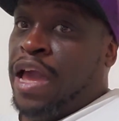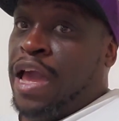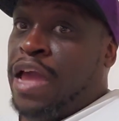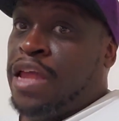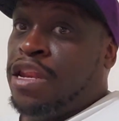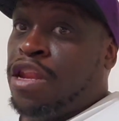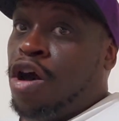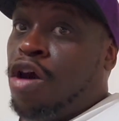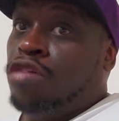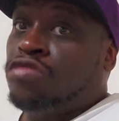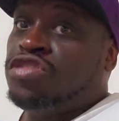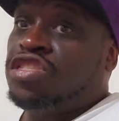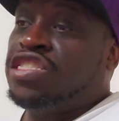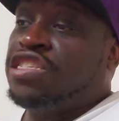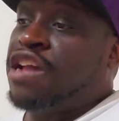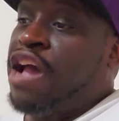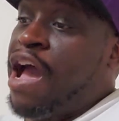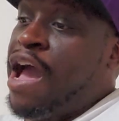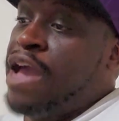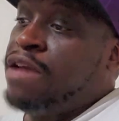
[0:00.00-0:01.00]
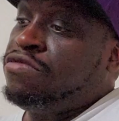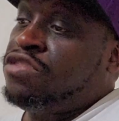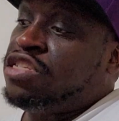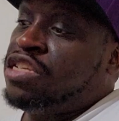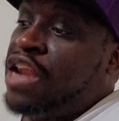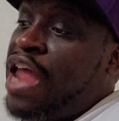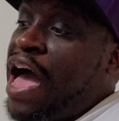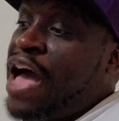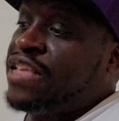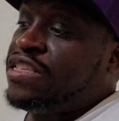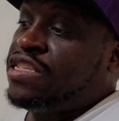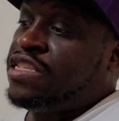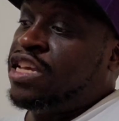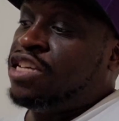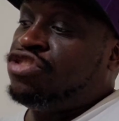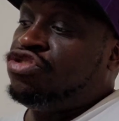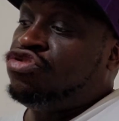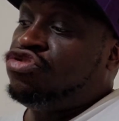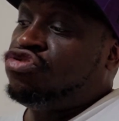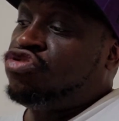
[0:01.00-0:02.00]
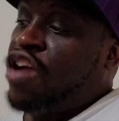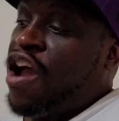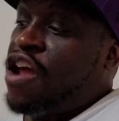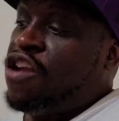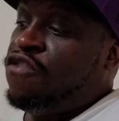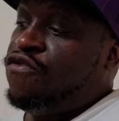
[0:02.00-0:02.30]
And those time slots that you're trying